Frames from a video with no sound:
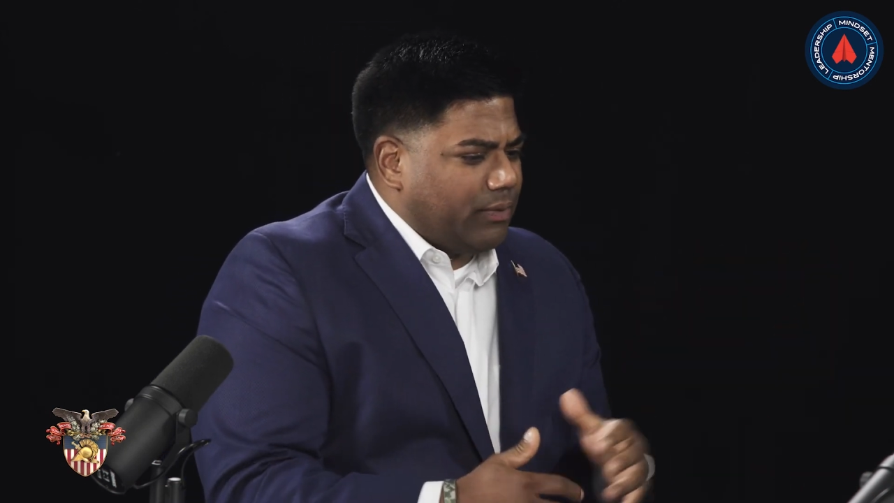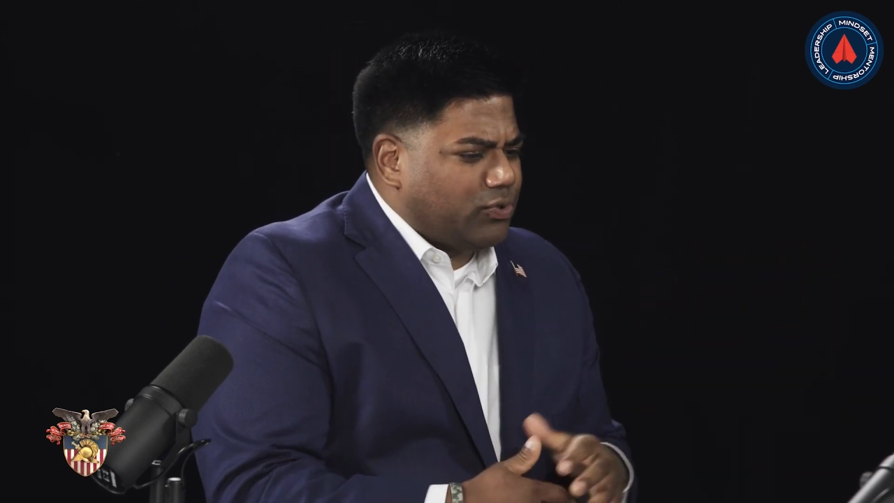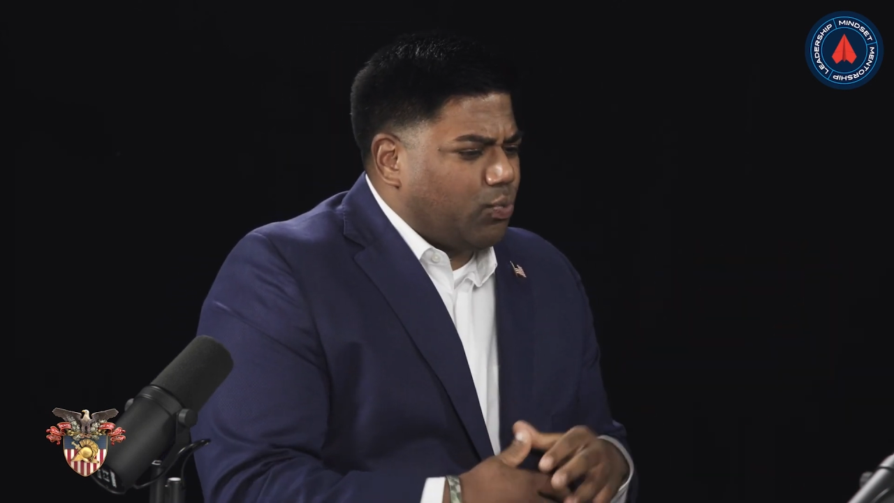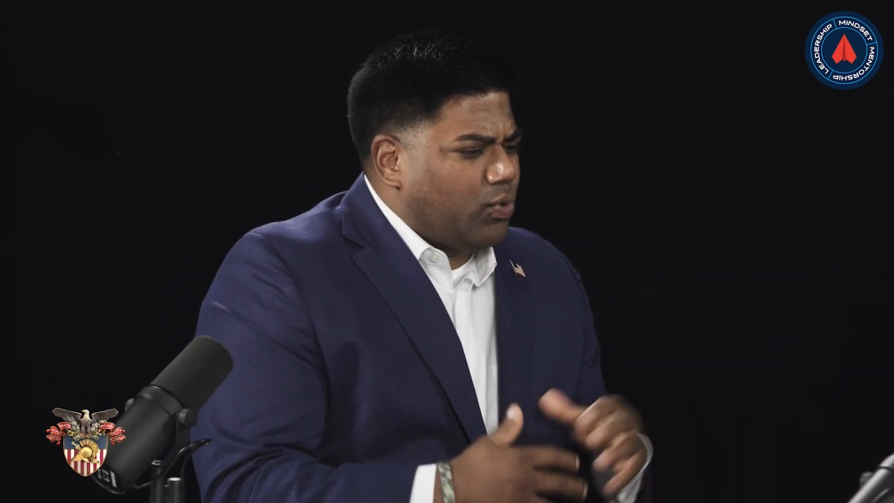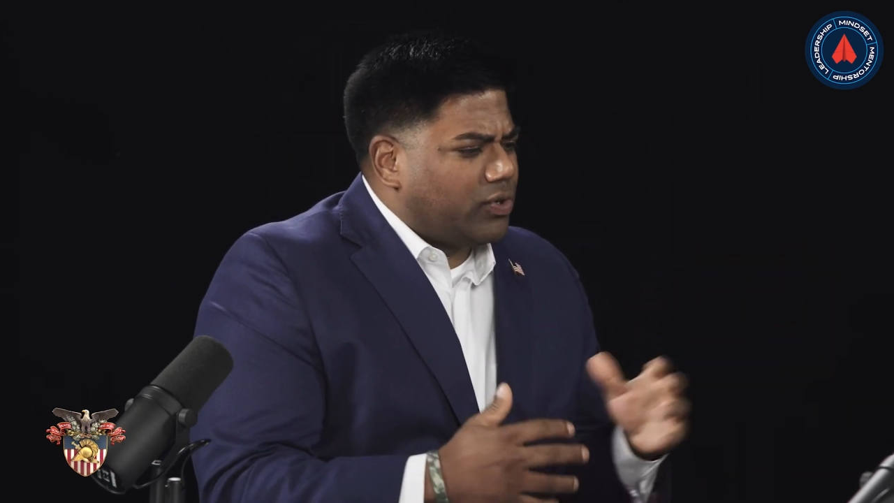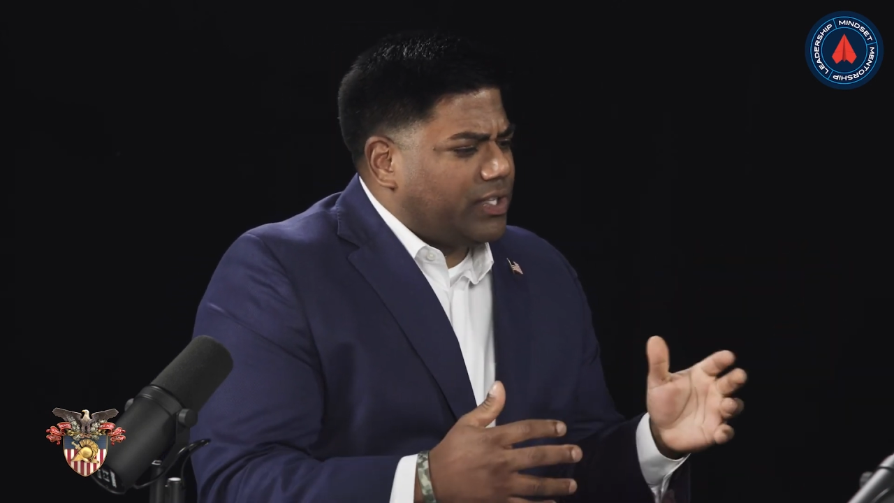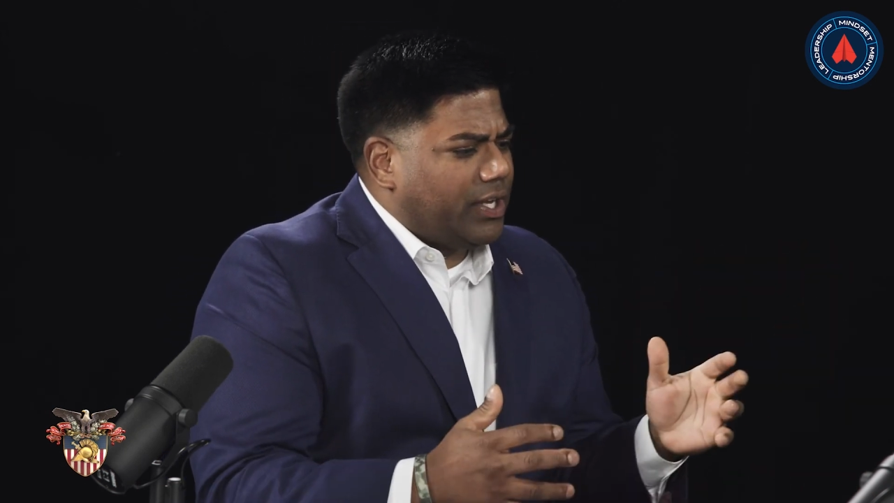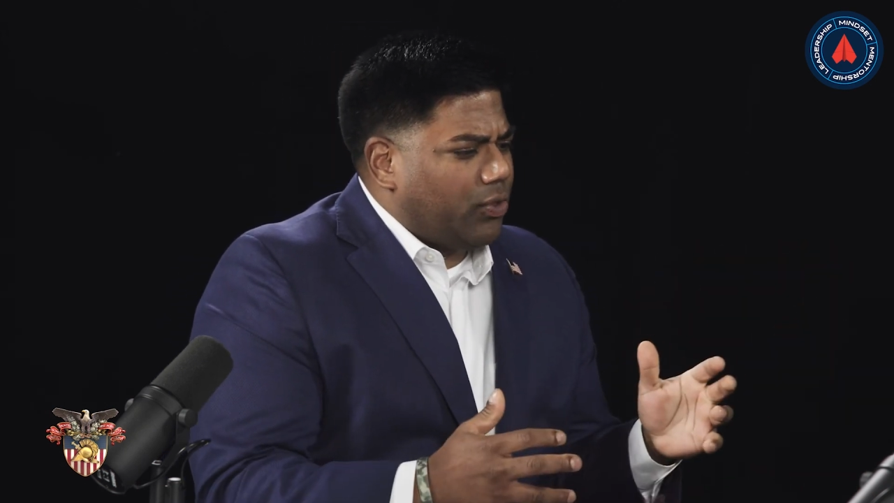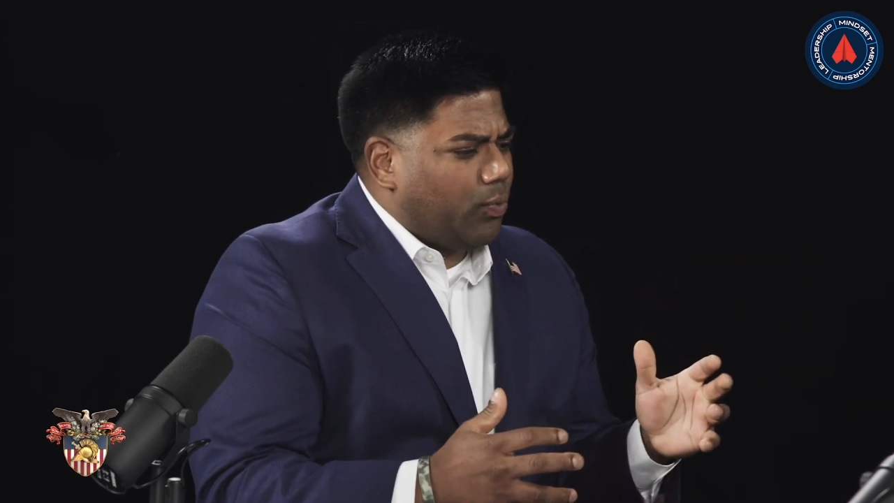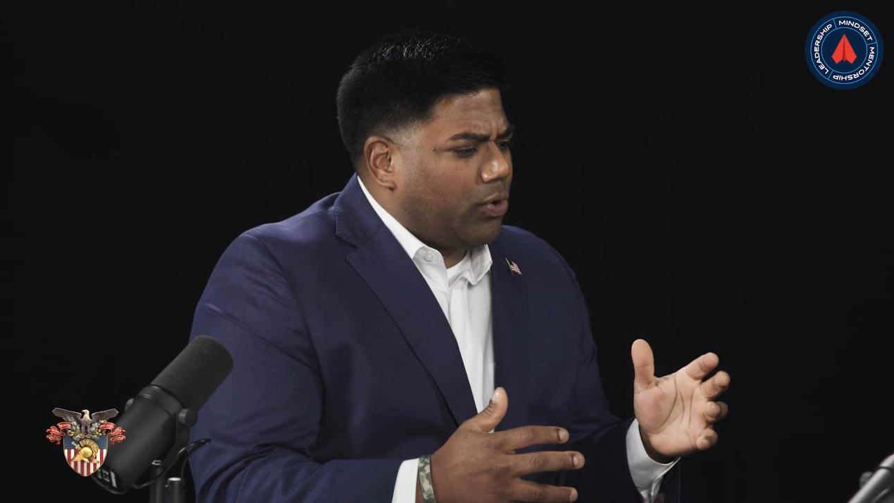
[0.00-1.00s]
it was the worst thing
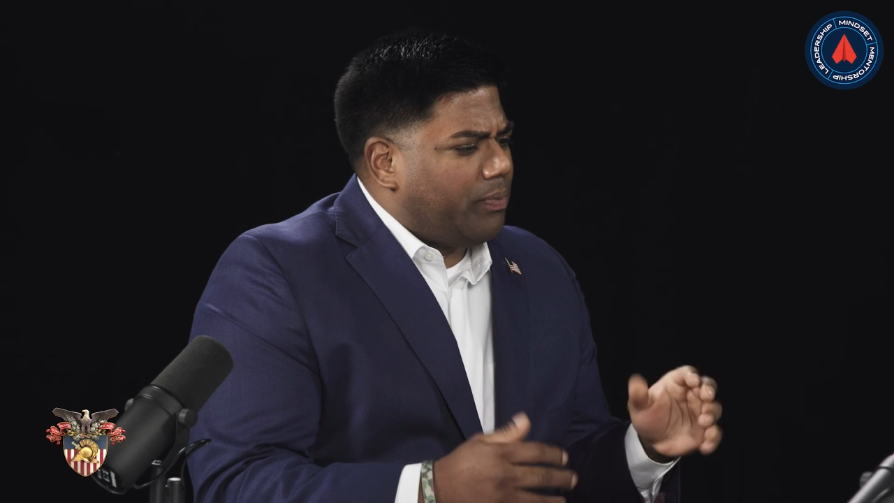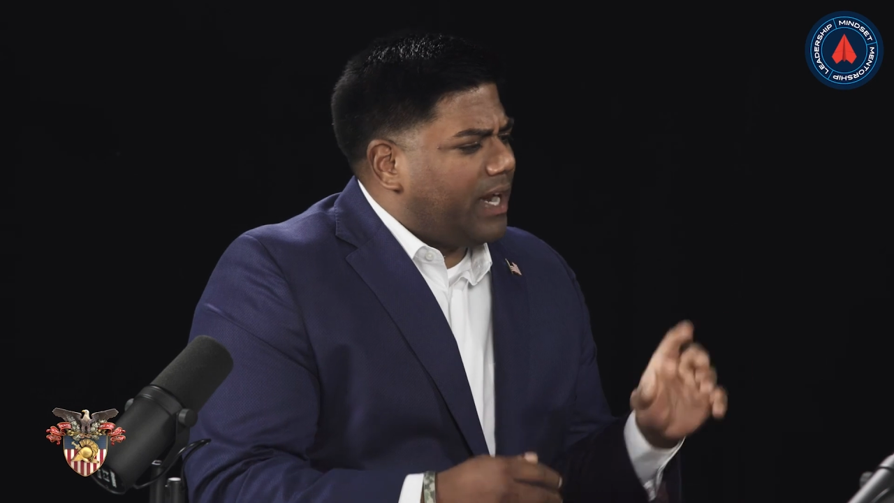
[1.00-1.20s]
in the world.